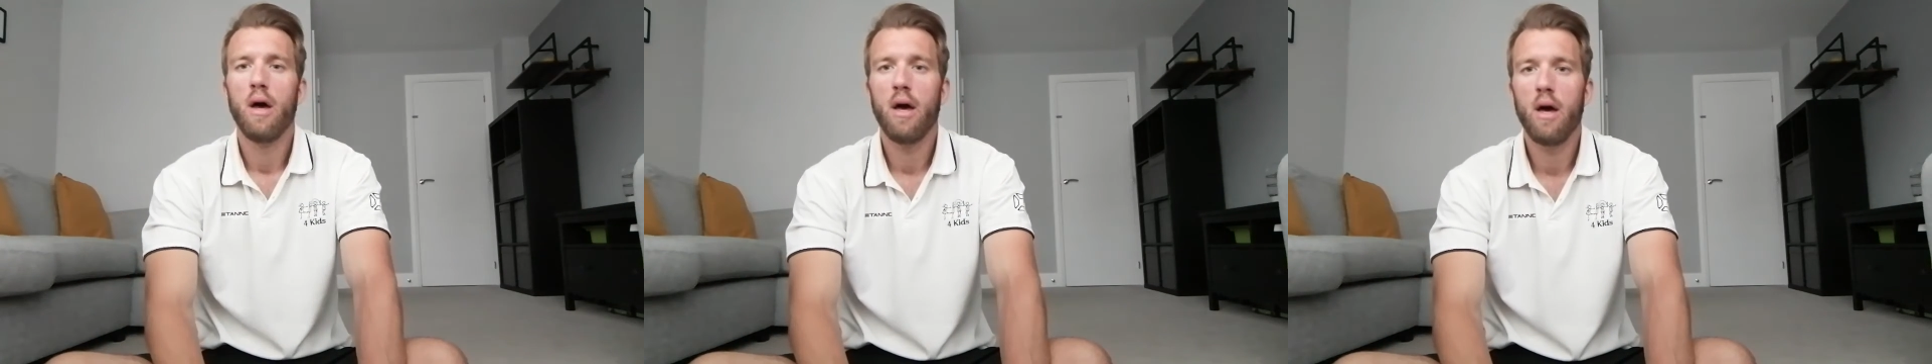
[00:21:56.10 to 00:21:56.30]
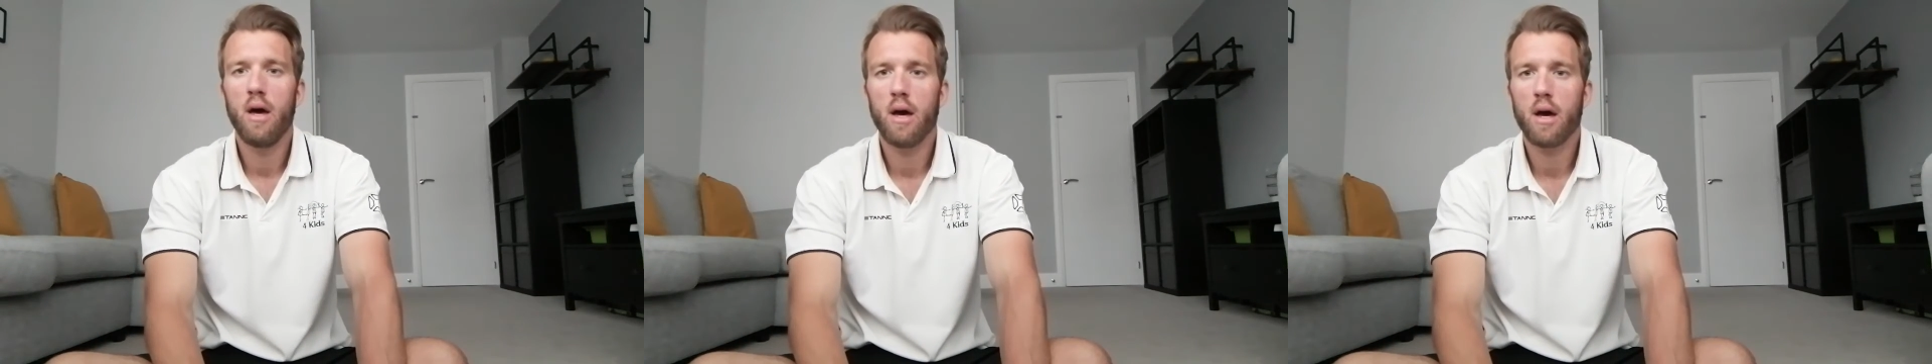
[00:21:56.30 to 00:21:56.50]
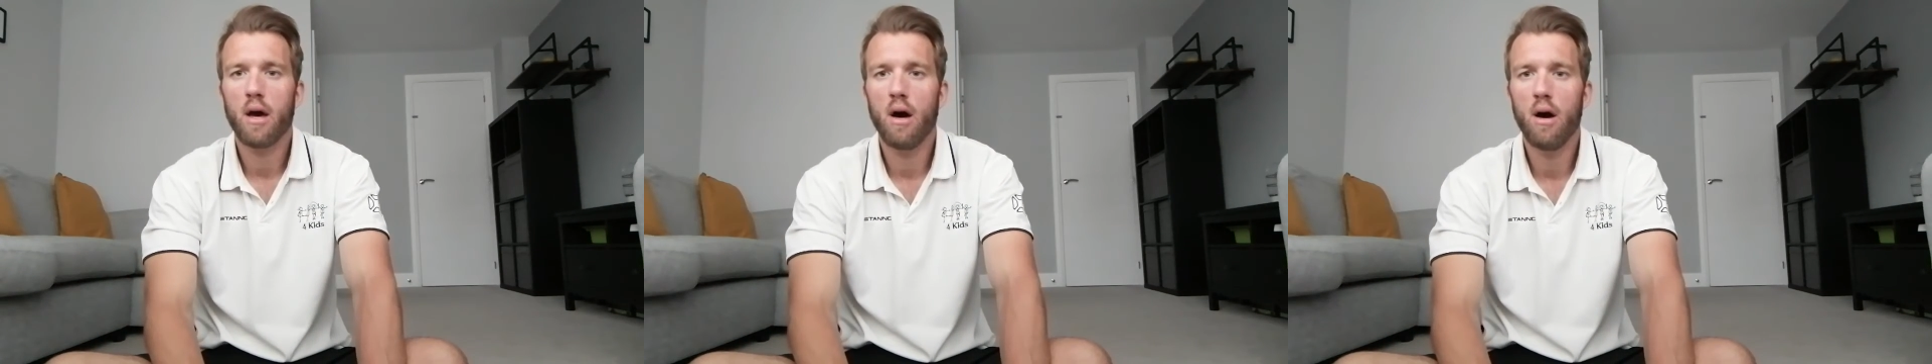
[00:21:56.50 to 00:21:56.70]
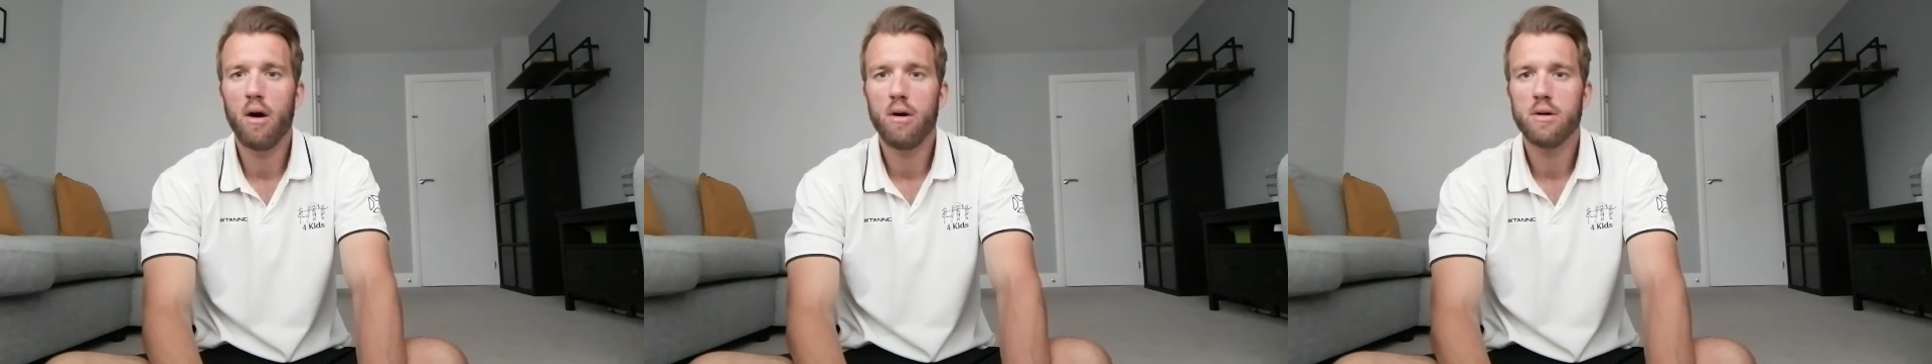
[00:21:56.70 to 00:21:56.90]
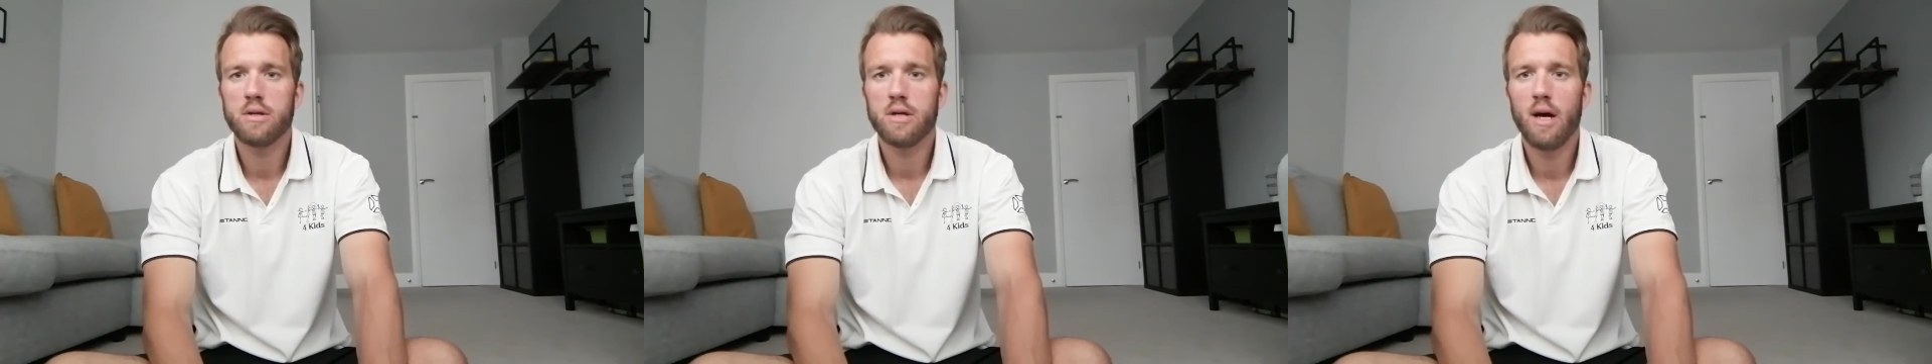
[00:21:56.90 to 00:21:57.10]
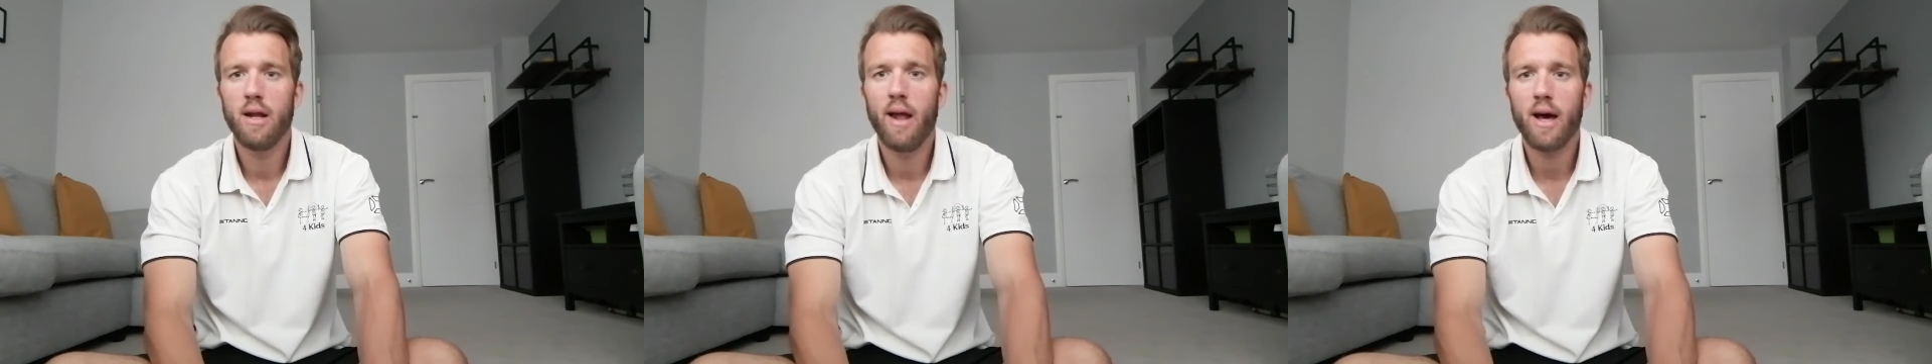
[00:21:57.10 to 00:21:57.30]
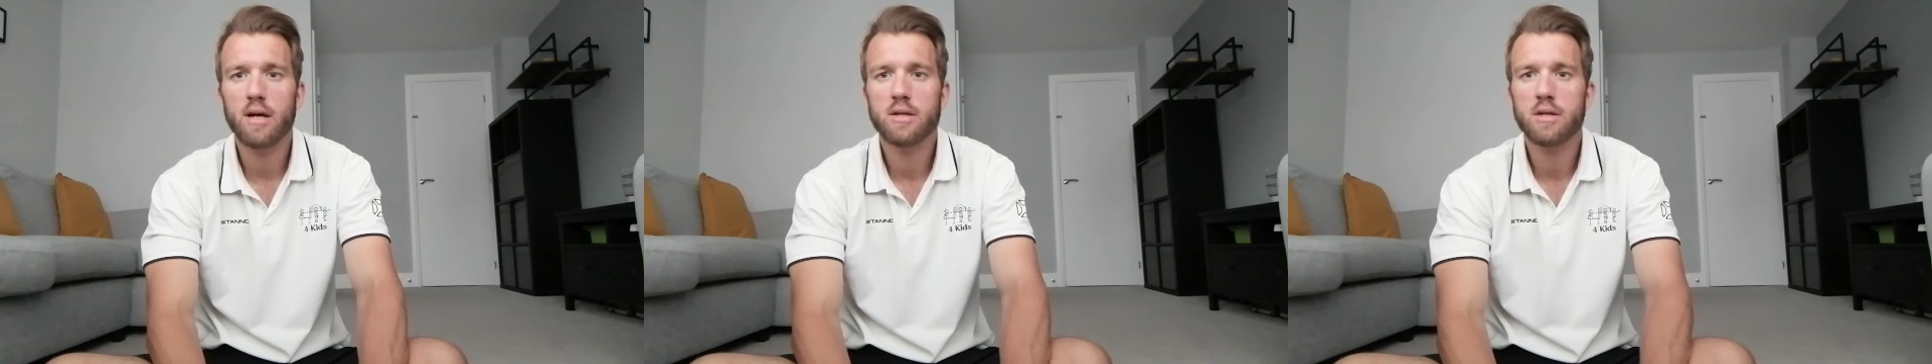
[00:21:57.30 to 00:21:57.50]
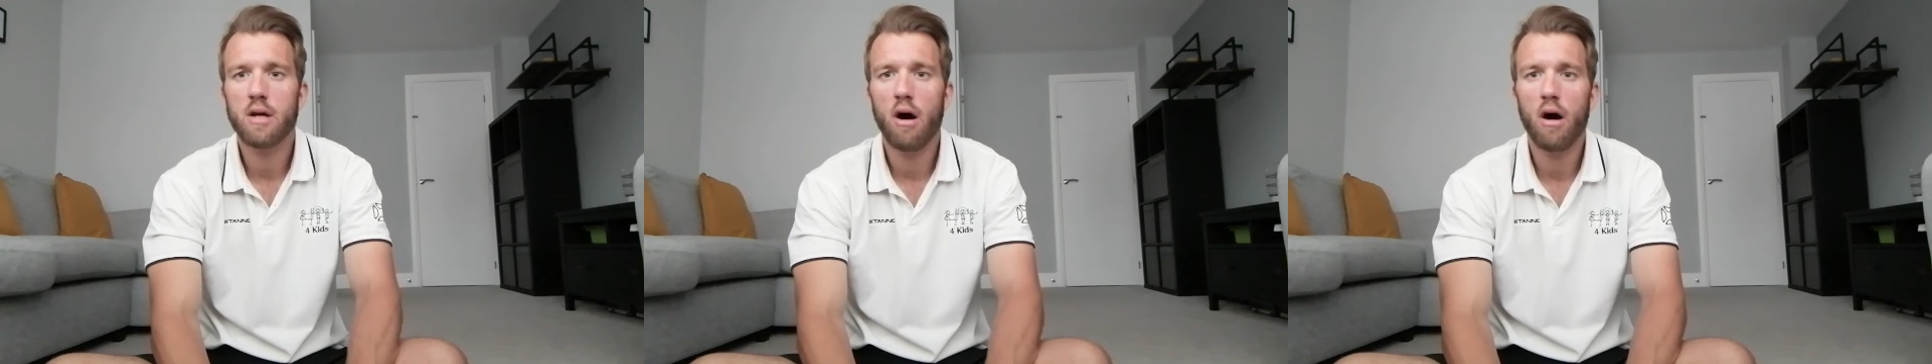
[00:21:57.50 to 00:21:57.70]
Here goes. The
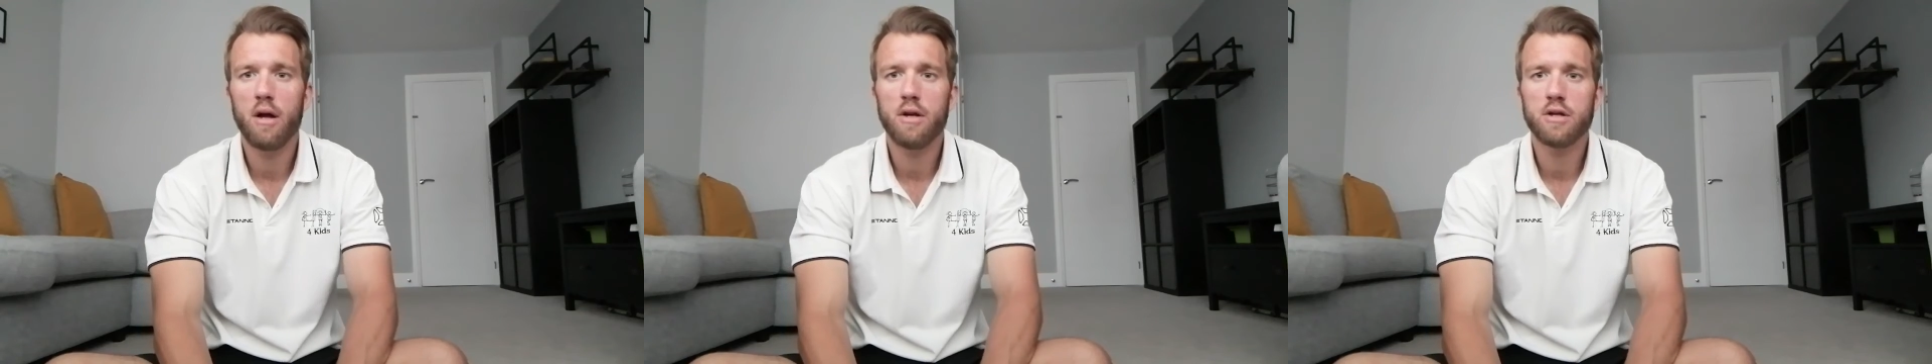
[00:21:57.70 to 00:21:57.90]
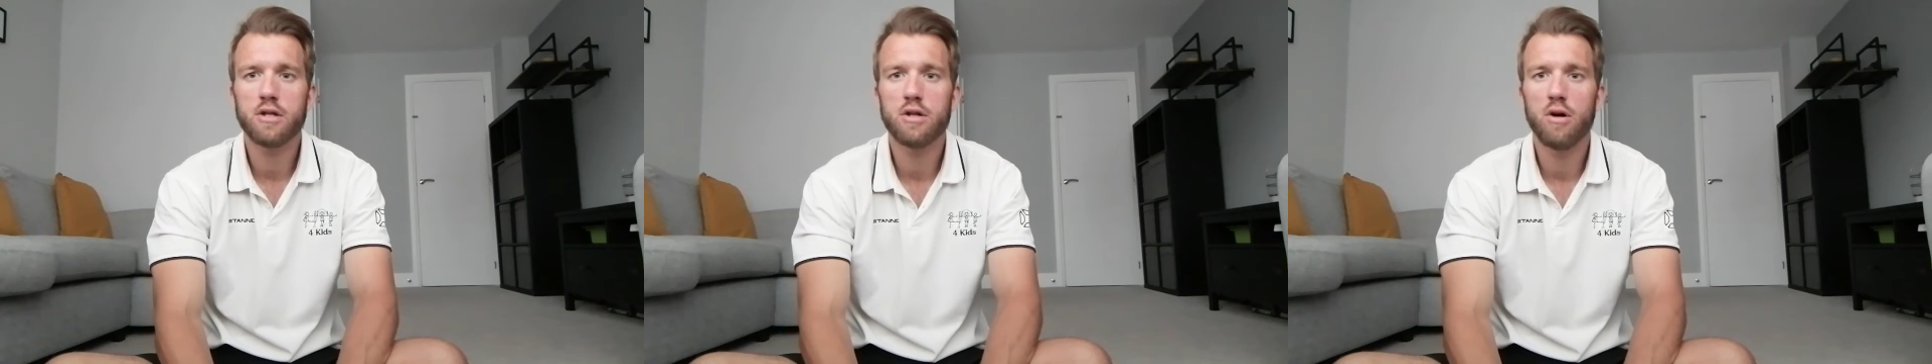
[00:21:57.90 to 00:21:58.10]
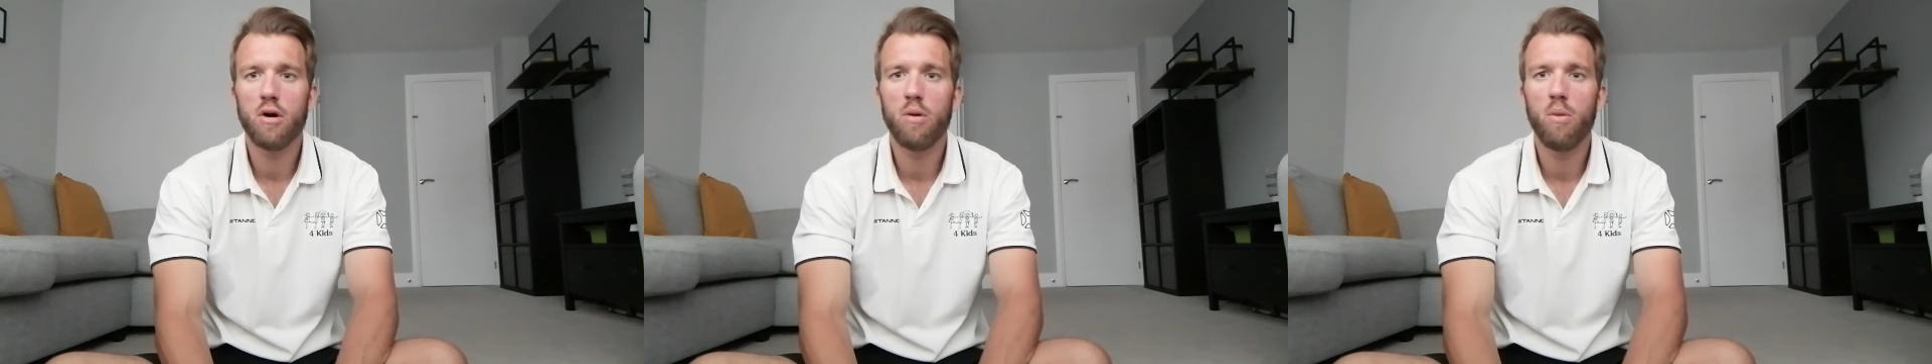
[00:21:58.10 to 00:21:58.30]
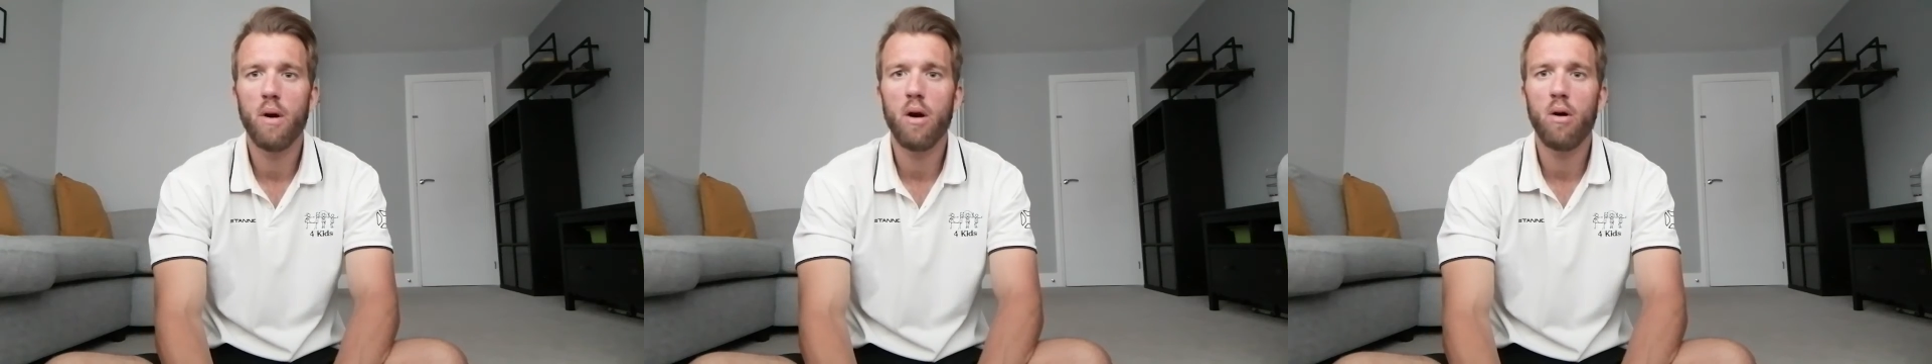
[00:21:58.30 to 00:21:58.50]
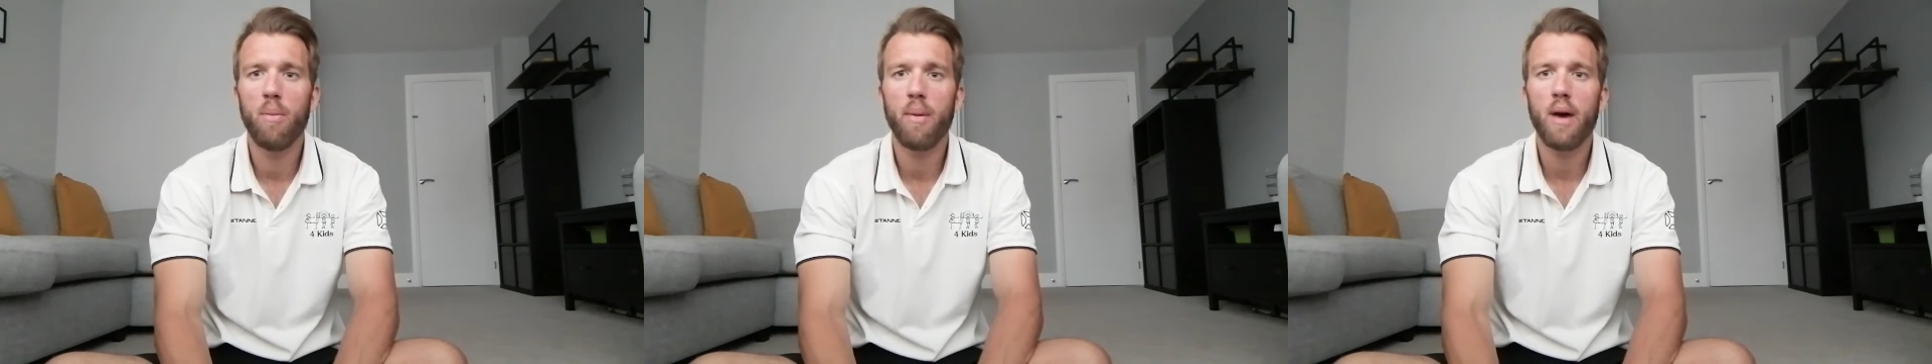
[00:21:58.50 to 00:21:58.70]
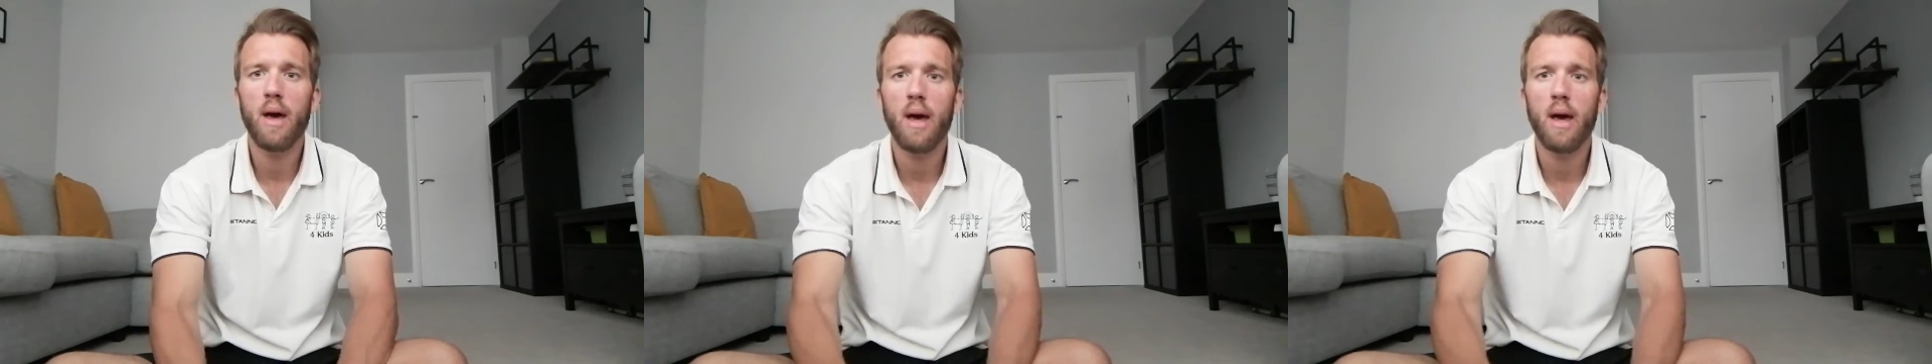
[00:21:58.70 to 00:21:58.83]
next dinosaur will